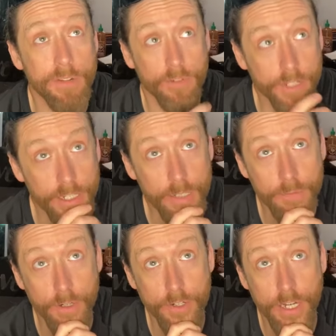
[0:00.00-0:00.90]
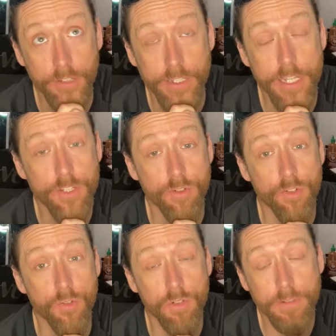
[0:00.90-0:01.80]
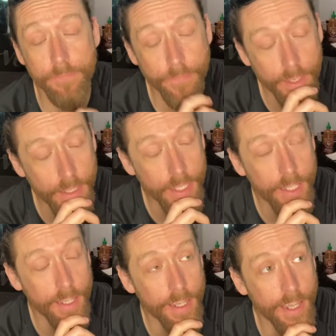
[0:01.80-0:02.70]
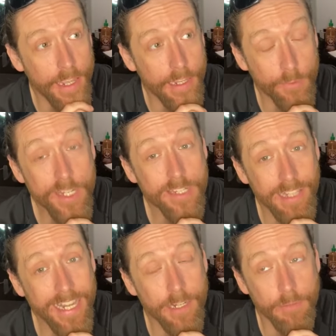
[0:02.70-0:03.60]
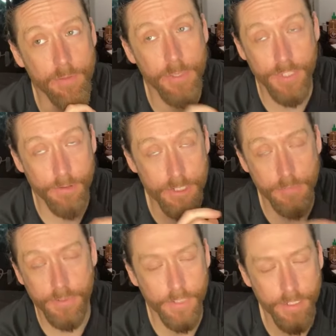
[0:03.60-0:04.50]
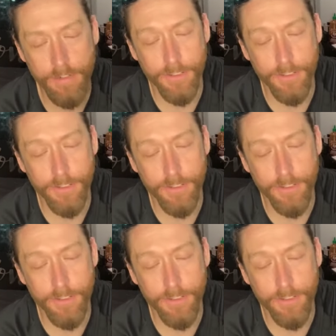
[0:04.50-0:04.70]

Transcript: for yellow perch out on the eastern shore. And we slayed them, but there was a particular